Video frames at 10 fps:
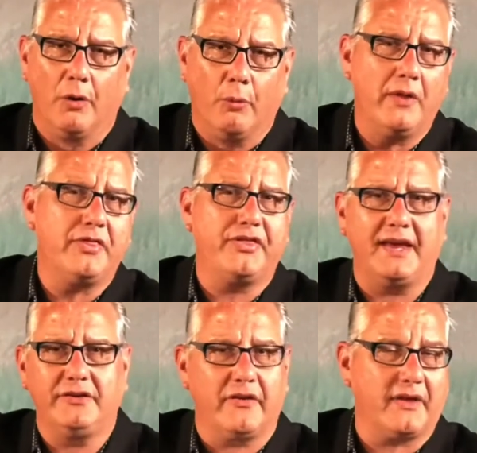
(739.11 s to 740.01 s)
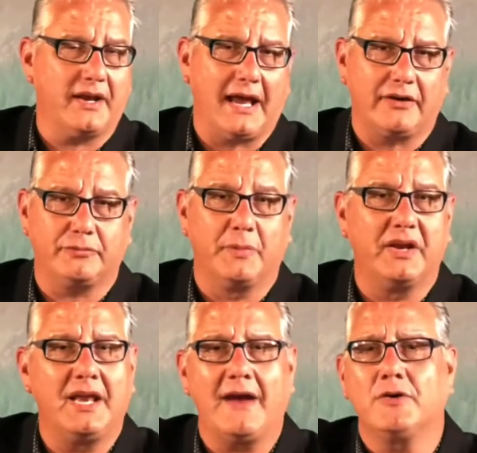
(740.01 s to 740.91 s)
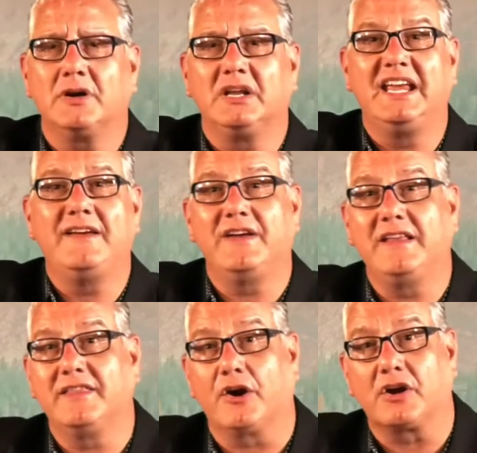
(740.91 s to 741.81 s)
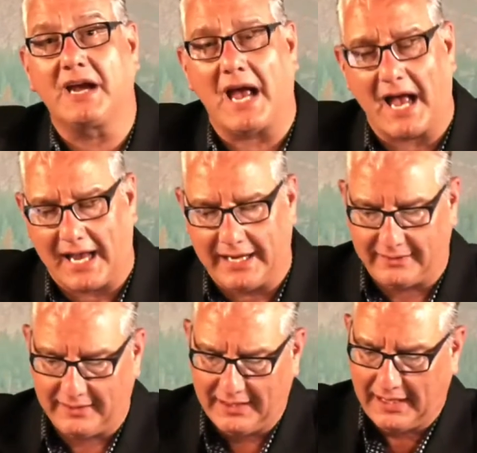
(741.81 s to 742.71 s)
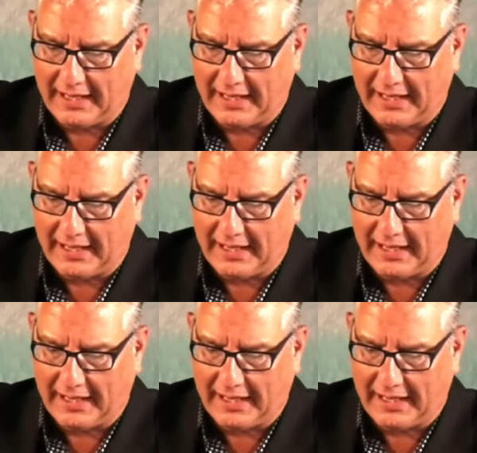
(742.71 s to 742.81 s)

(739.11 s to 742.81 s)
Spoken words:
one thing to the next, but never leaving their kind.